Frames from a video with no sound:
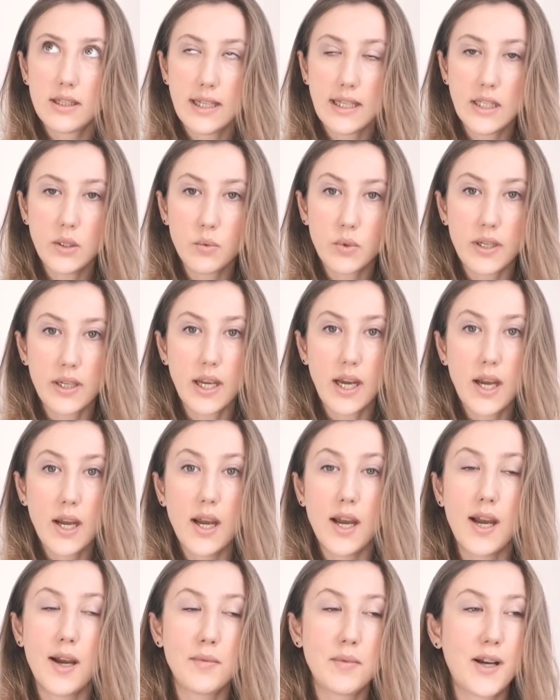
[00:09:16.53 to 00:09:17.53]
Anyway,
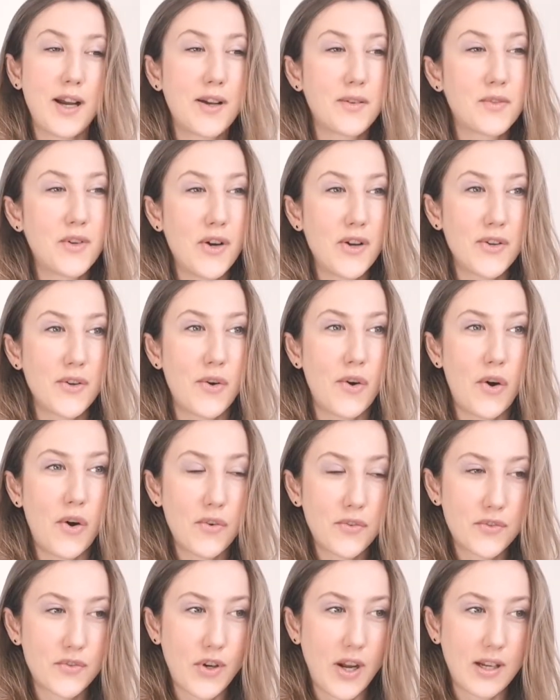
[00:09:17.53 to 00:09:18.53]
I've gone
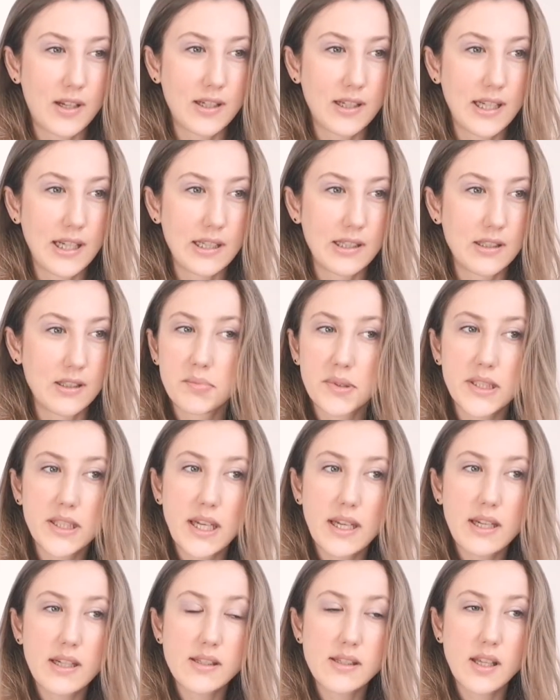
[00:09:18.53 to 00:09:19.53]
off track again. But
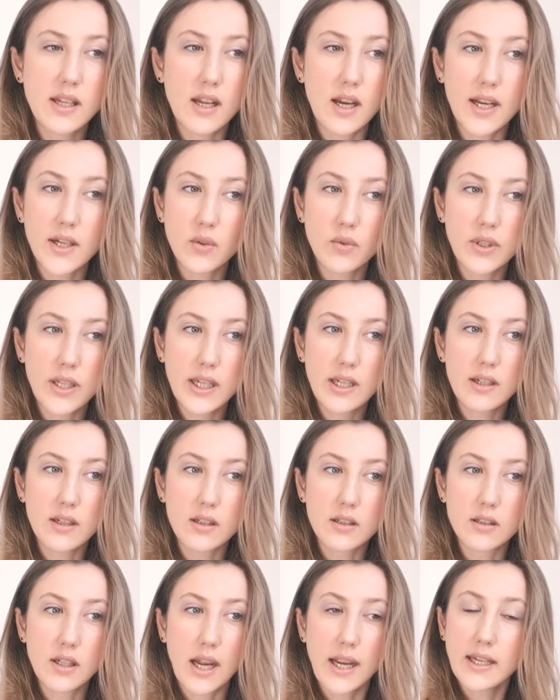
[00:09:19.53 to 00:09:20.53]
as I said, I don't
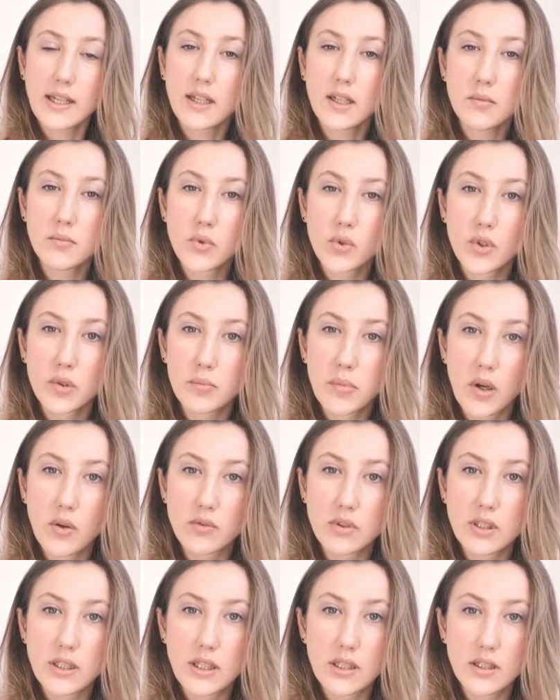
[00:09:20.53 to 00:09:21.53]
care. I care more
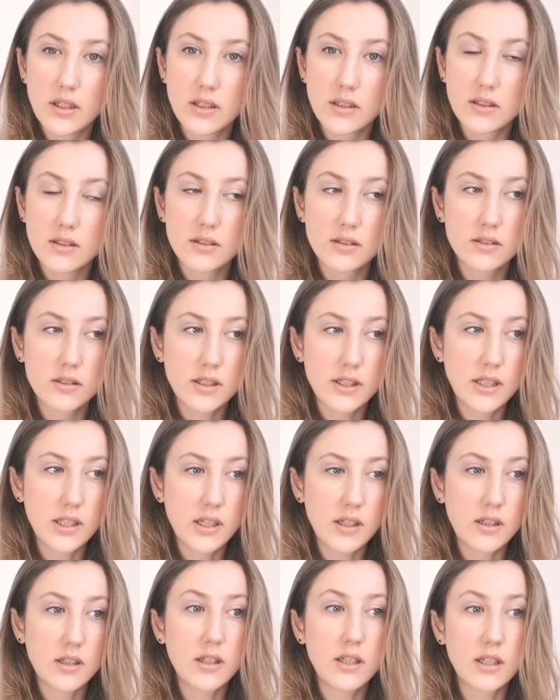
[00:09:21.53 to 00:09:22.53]
about the young
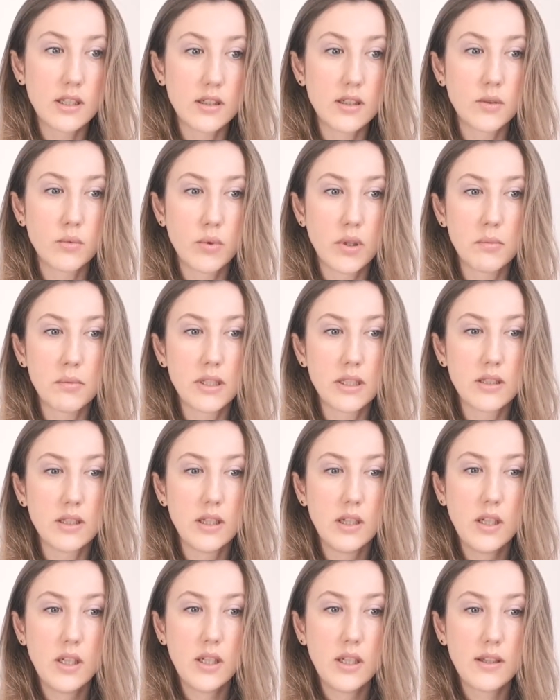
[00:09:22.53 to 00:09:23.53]
women
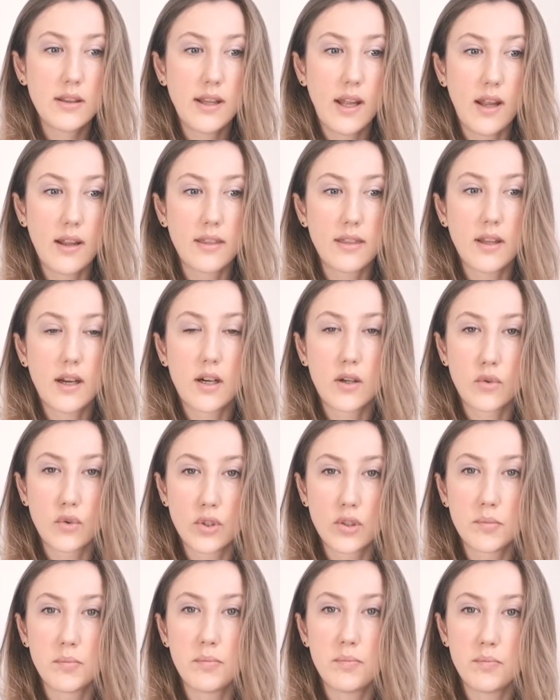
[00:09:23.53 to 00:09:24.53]
that are
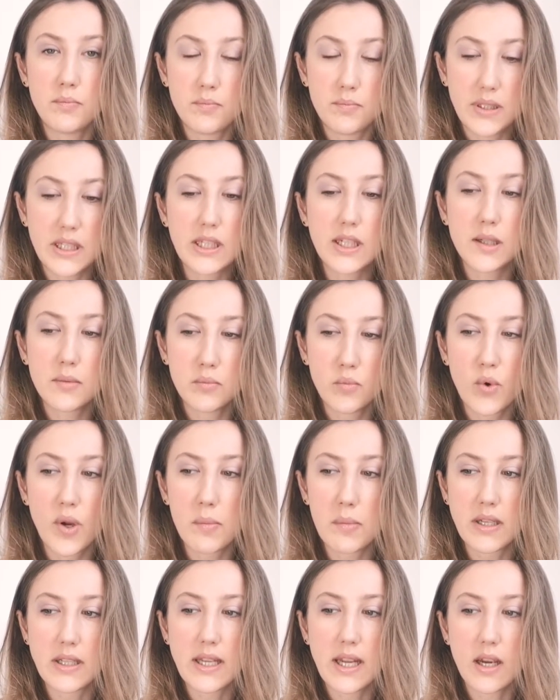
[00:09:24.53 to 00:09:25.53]
going to become
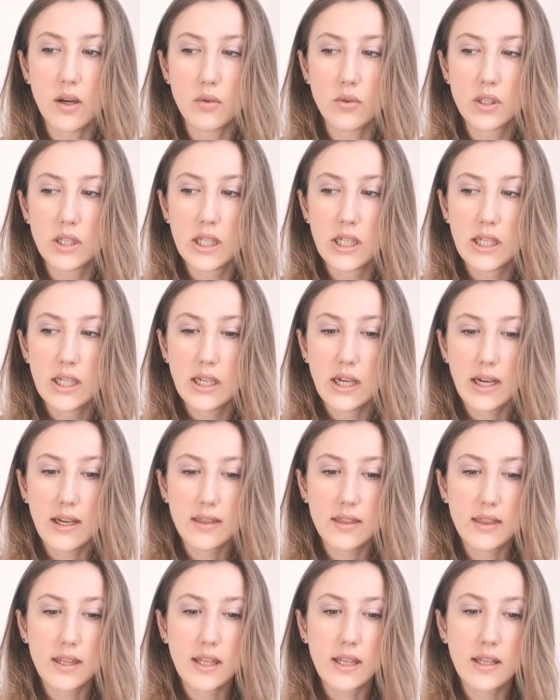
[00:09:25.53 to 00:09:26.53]
women now. I
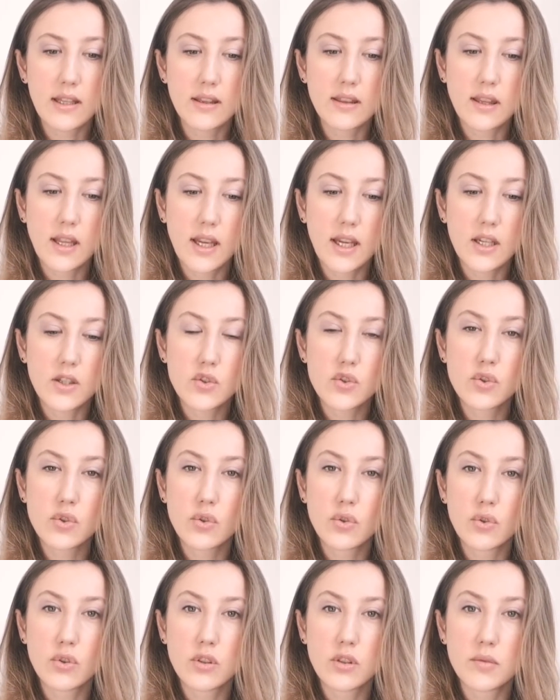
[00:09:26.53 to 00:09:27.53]
think they
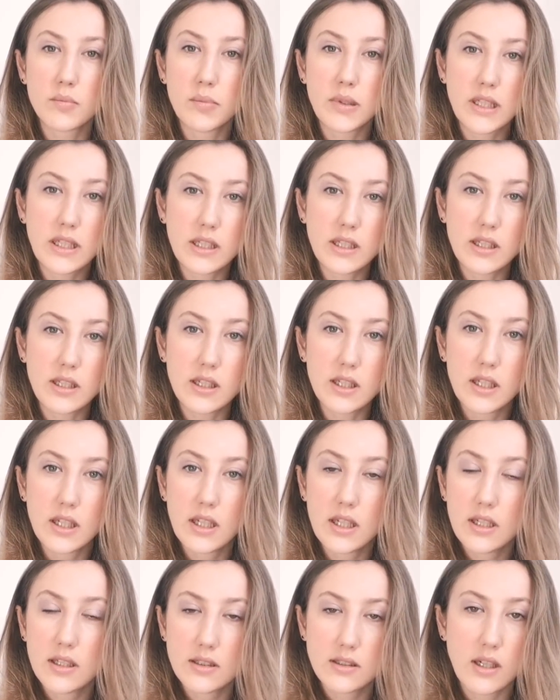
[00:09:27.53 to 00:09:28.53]
should be
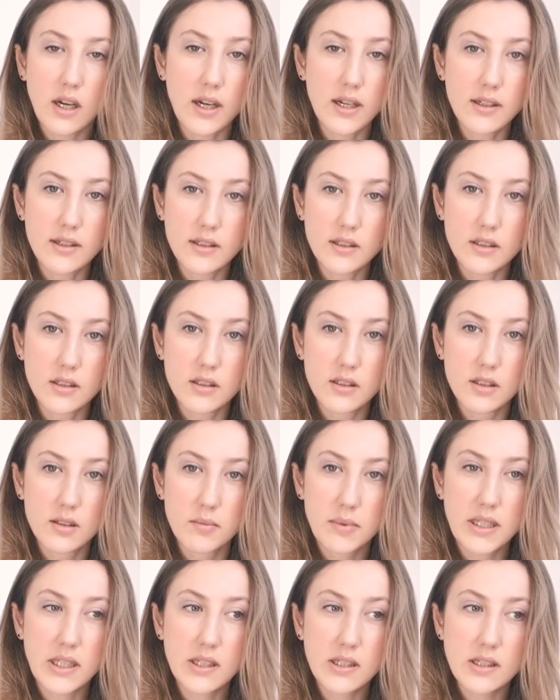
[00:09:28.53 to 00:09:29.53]
guided,
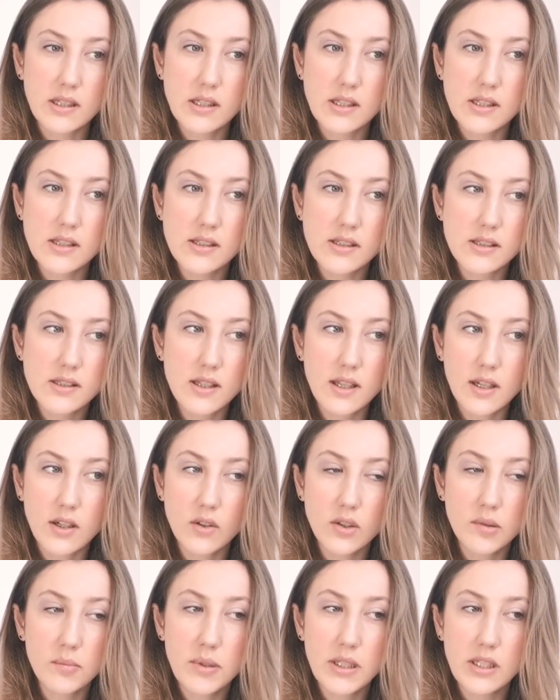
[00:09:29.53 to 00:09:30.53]
because they're
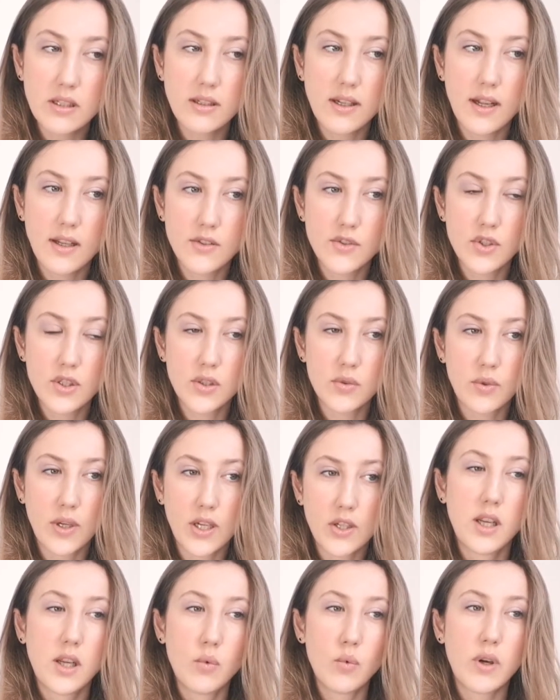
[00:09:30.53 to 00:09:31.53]
going to be the next
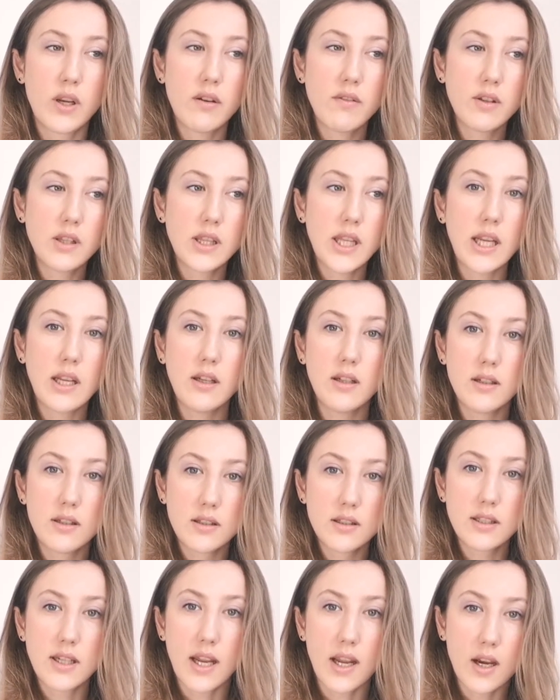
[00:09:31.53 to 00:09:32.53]
generation. Whatever they
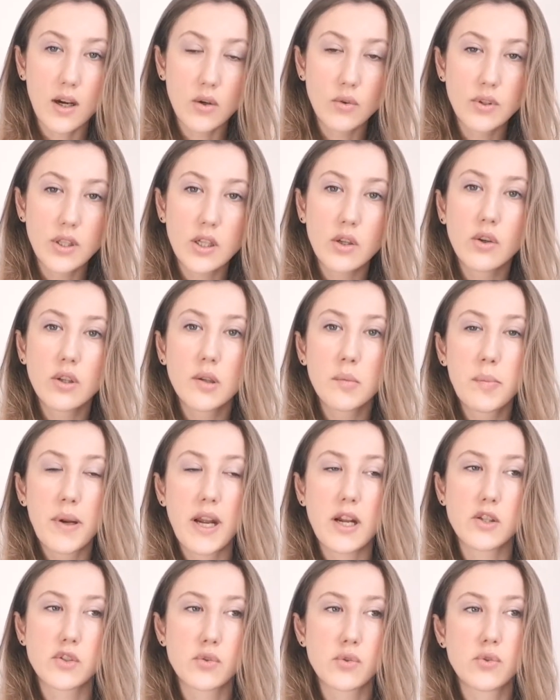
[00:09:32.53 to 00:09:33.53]
learn now, they're going to
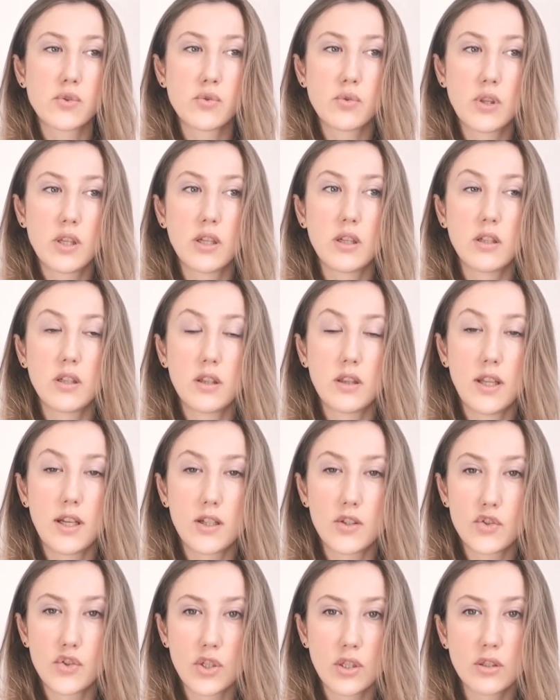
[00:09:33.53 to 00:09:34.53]
pass on to
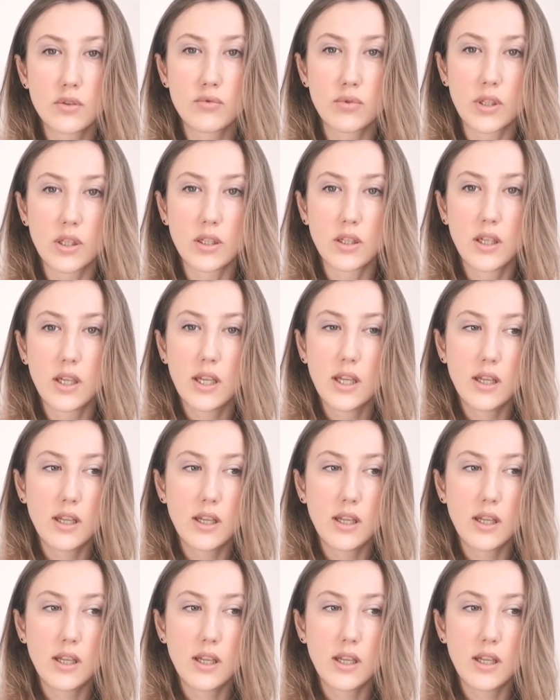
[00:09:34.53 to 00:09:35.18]
their children.